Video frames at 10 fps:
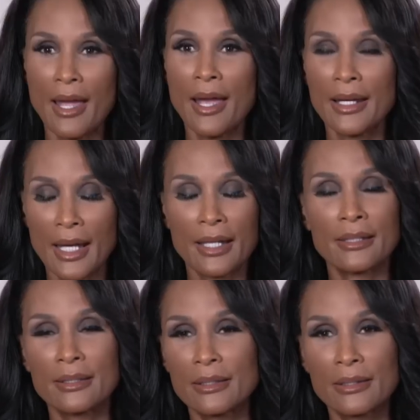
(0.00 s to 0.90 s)
and
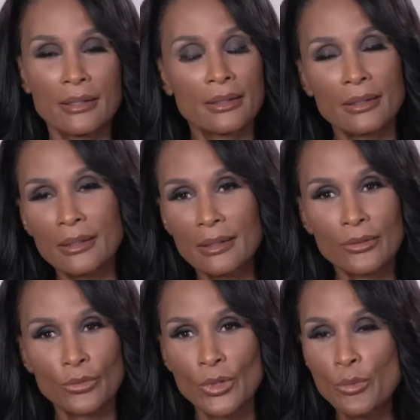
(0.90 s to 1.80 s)
I
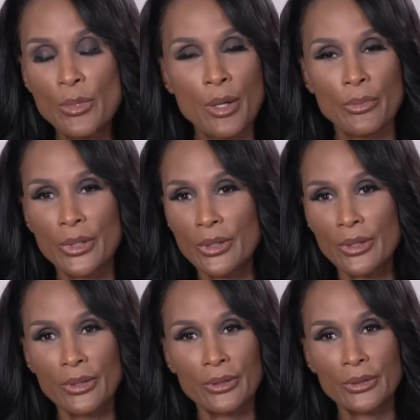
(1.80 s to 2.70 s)

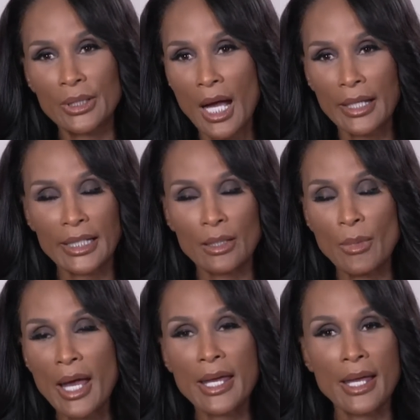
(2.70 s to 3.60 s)
remember cocking
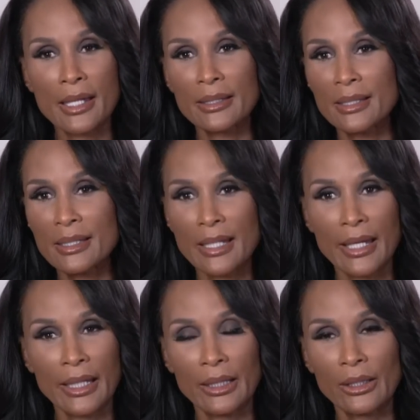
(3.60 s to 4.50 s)
my head and
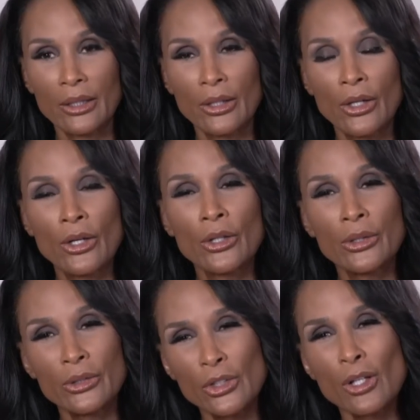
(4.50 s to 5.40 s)
saying,
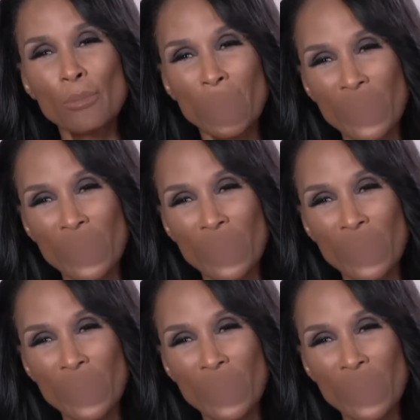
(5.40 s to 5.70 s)
You're a